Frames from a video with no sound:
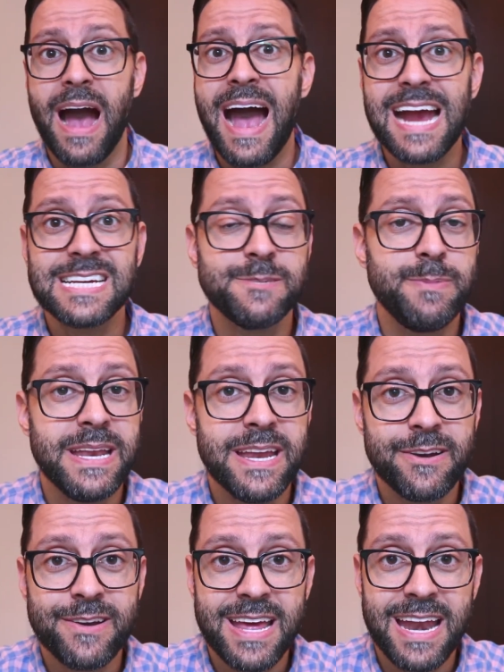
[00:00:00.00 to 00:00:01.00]
high-speed
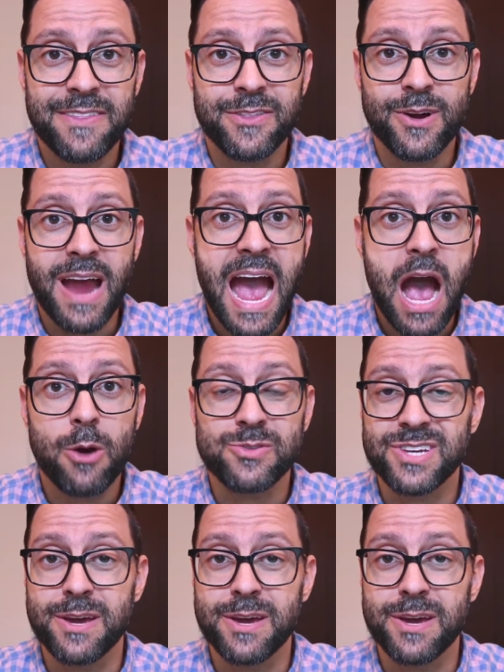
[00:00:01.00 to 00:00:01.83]
internet at their house